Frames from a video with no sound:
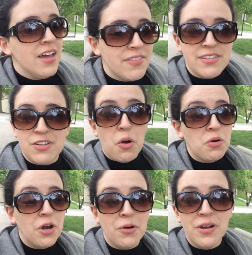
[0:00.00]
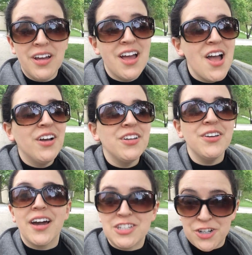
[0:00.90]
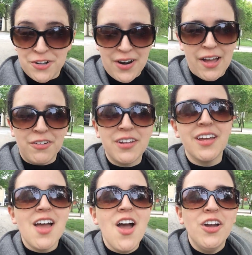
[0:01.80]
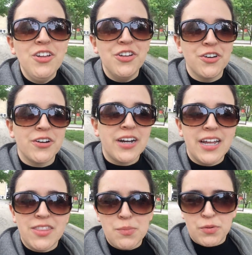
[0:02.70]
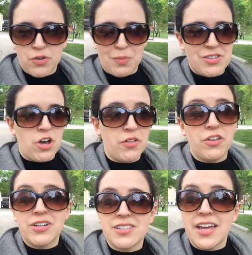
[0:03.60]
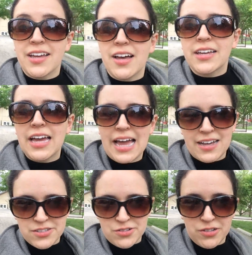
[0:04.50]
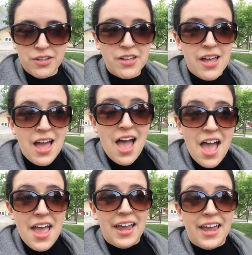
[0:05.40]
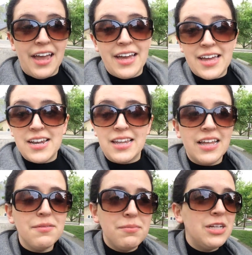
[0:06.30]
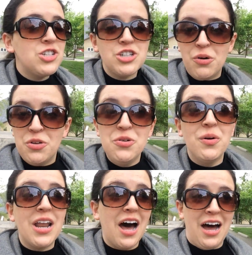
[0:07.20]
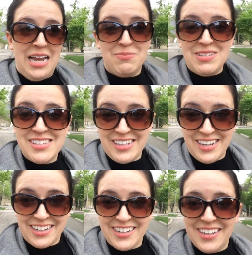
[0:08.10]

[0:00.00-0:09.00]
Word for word: They said, oh no, you gotta turn around. You're in the performance hall, that looks like a castle. And let me show you what I'm seeing.